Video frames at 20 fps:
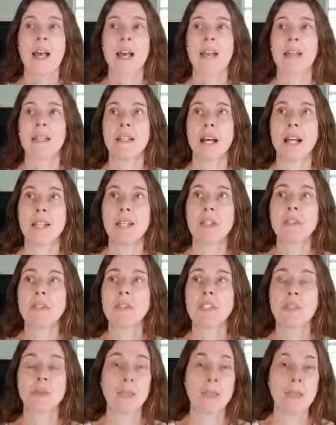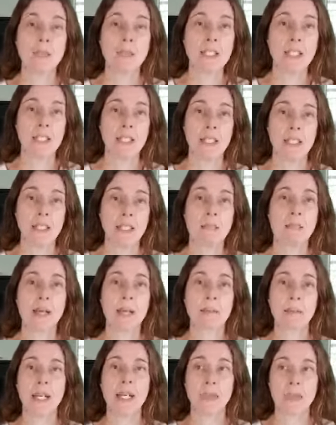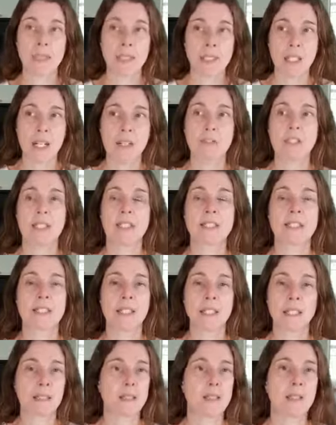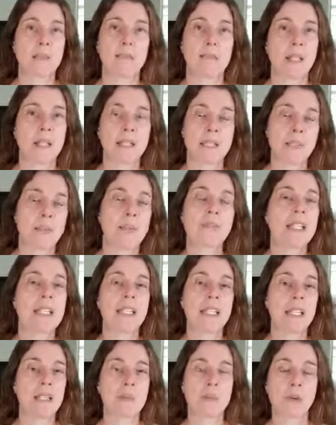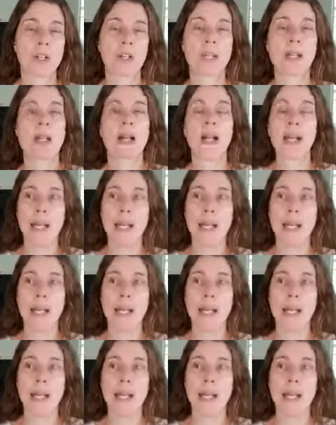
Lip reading: And I use SwiftKey by Microsoft. It's a SwiftKey keyboard.